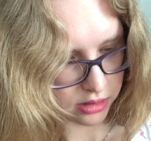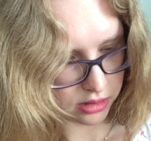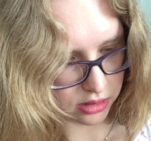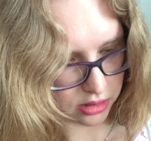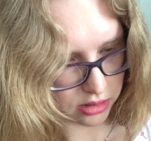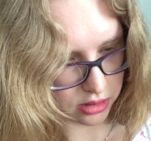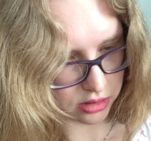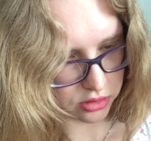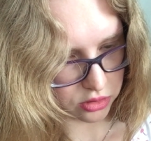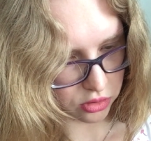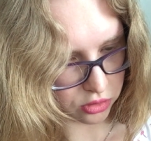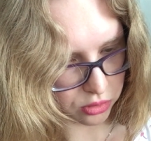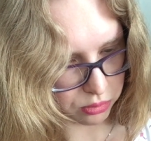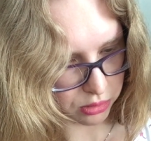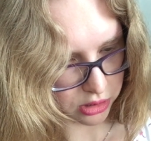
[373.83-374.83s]
the
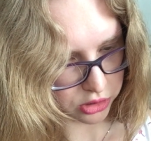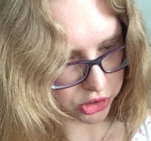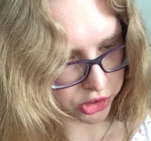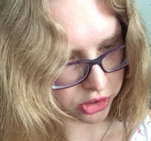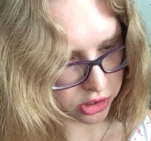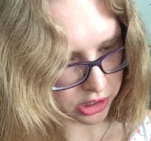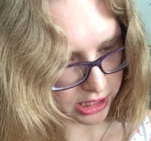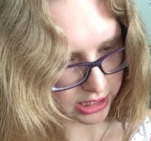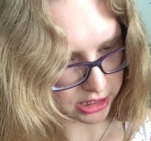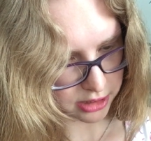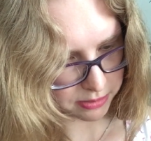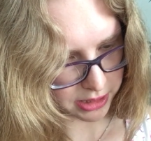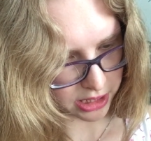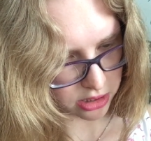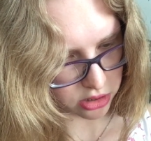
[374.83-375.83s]
dog one surely has
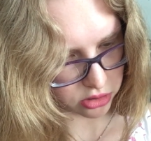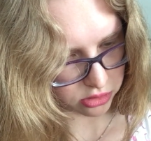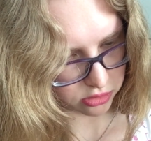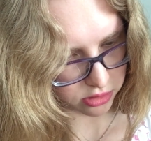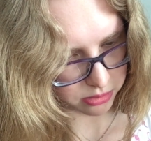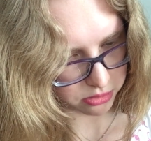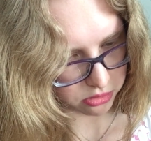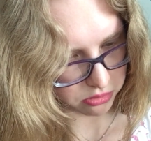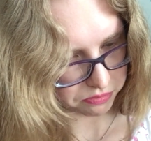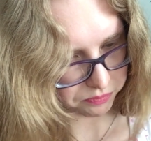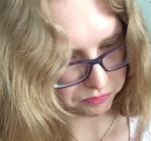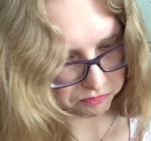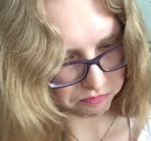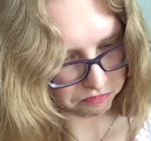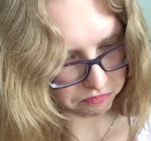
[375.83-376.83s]
to be an adorable,
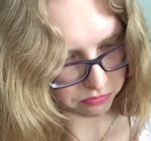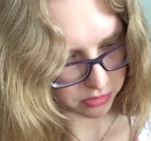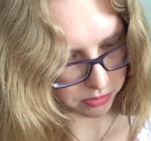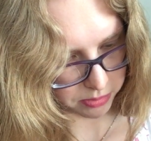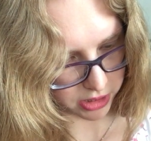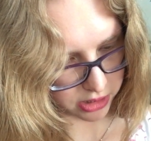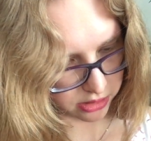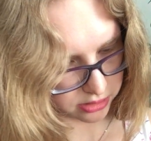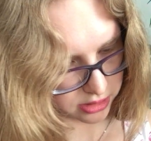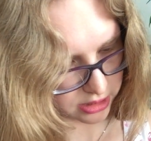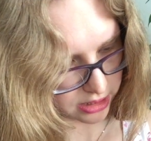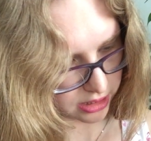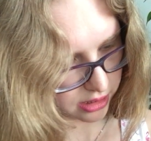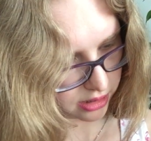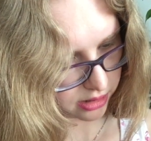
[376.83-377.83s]
but I don't
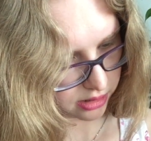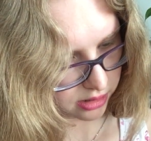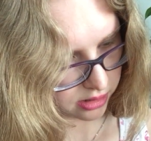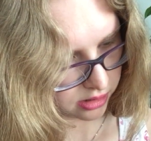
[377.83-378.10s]
see it.